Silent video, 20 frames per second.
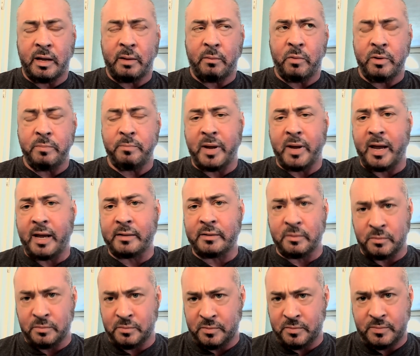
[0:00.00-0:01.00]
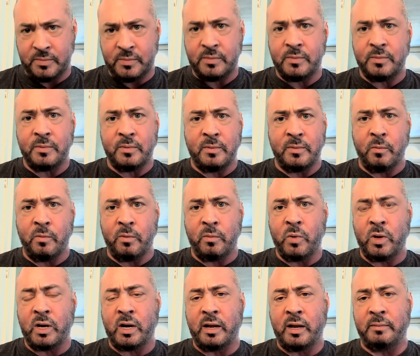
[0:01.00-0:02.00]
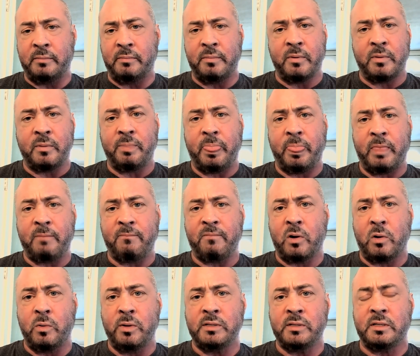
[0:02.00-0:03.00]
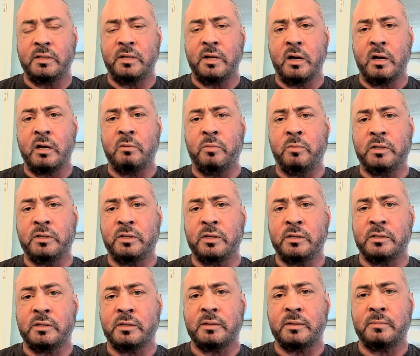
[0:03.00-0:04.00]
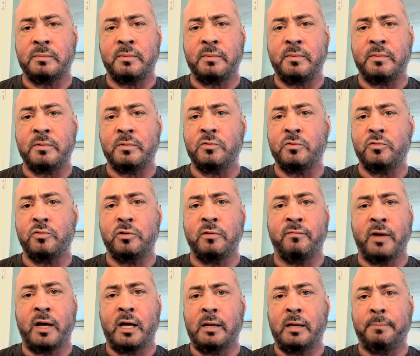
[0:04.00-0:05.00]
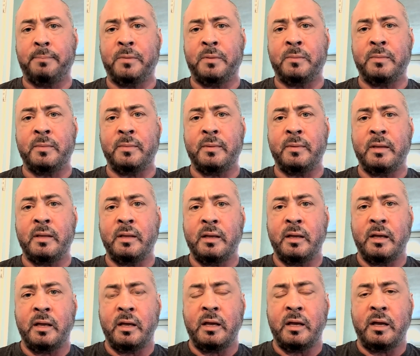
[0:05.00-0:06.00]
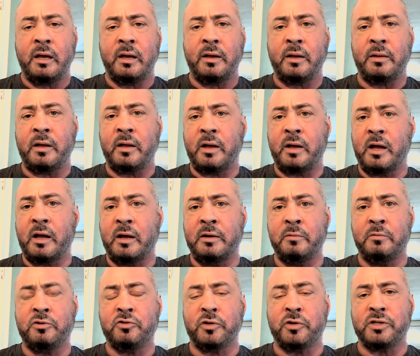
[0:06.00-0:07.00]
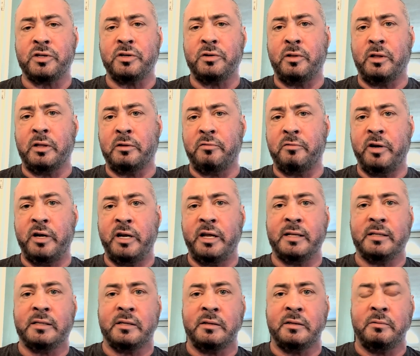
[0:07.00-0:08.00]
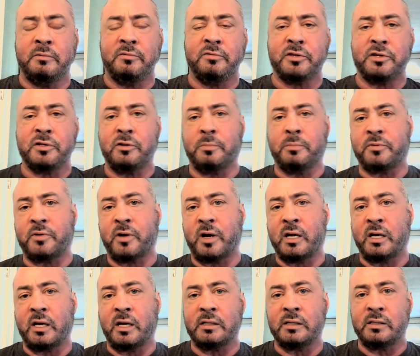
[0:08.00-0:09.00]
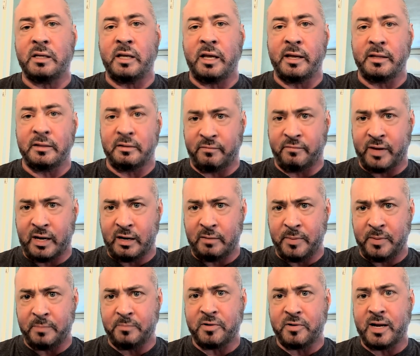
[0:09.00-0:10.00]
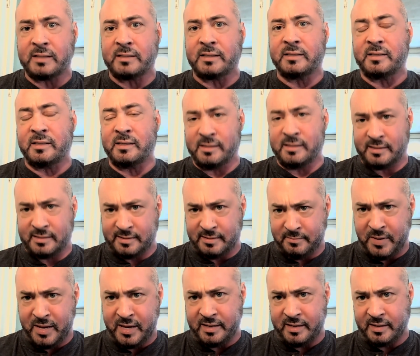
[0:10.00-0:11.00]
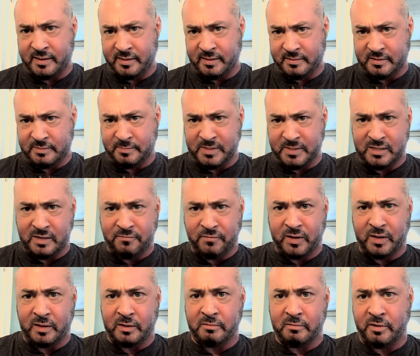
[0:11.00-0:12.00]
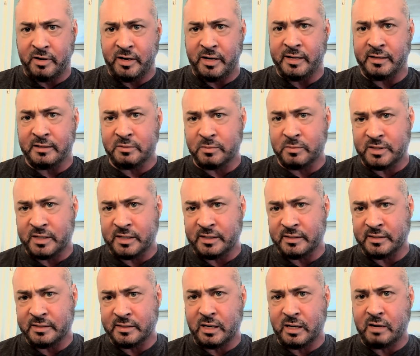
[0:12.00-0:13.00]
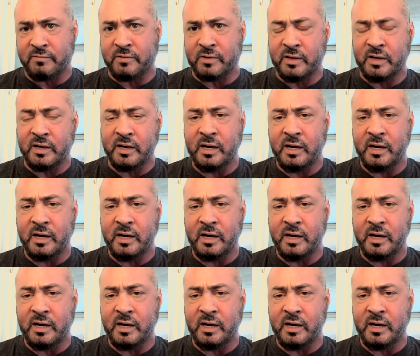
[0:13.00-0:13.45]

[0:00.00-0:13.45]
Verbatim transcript: I went back to yeah. doing what I've always done, which is develop uh, nutritional ingredients and nutritional products, and developing processes to make specific ingredients, which I discovered.